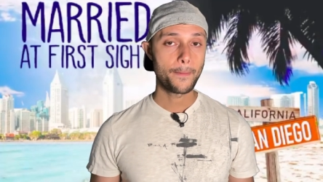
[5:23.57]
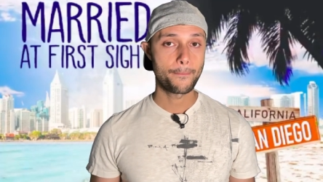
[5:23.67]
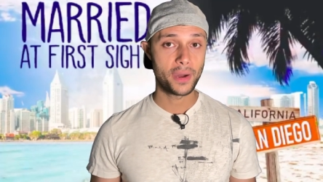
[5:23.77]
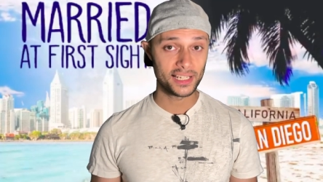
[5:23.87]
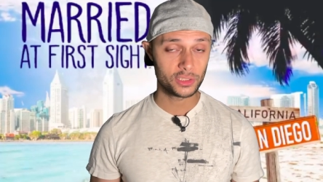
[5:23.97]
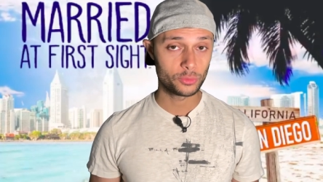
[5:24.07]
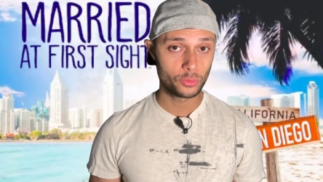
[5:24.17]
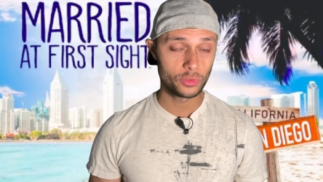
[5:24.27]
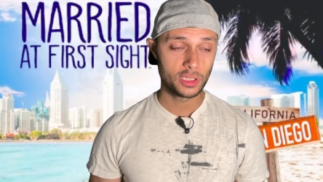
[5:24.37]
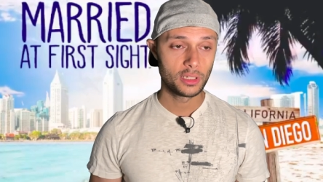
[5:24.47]
My
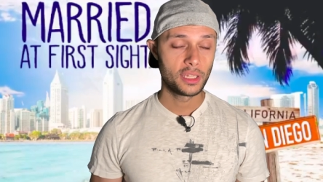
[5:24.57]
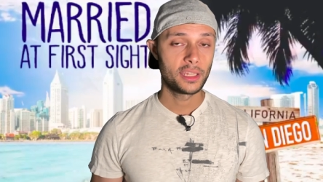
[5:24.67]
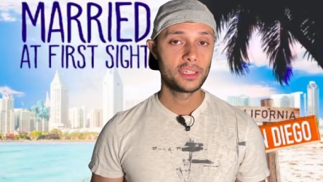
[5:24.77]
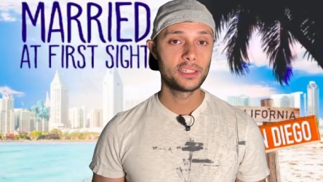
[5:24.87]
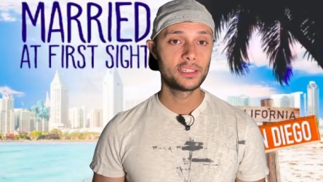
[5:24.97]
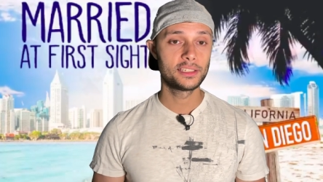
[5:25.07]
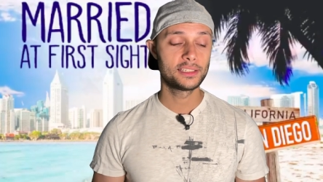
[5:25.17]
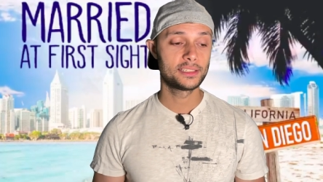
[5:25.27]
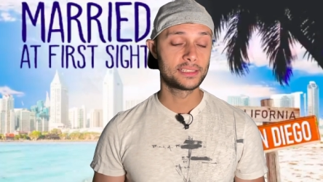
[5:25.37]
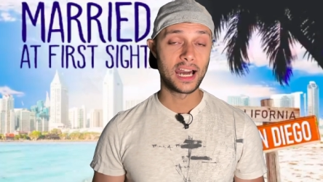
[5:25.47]
dude
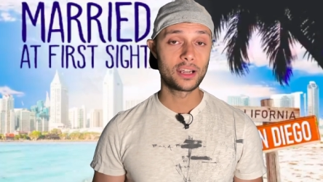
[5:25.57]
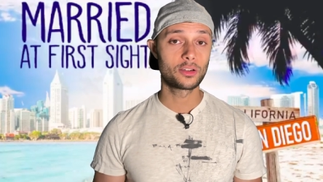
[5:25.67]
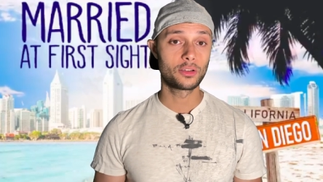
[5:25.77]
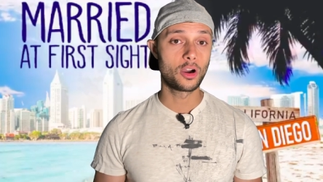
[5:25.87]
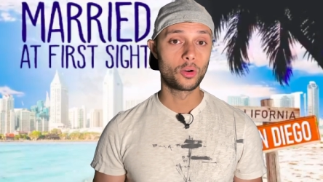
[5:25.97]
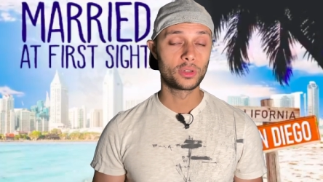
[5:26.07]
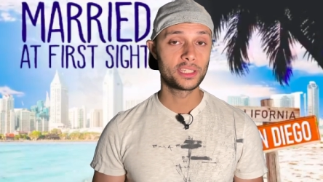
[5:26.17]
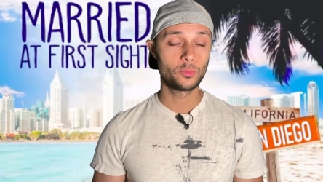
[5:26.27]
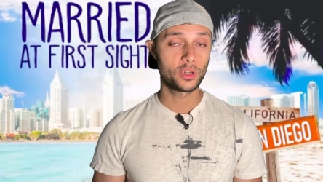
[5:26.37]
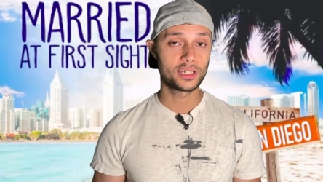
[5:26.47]
is, I don't know,
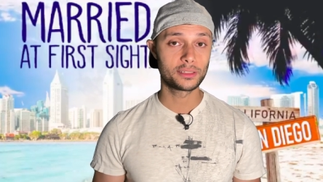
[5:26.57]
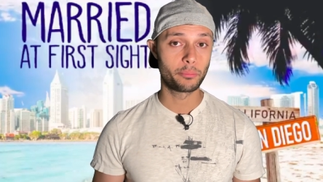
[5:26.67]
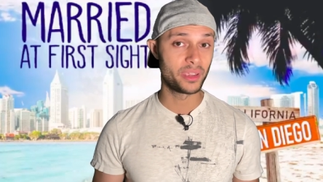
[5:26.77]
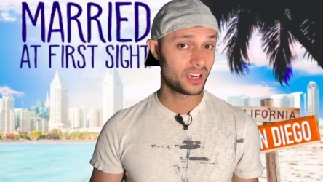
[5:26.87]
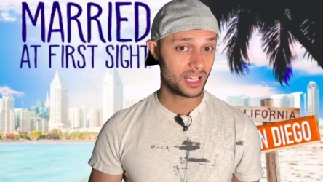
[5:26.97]
he wears a bear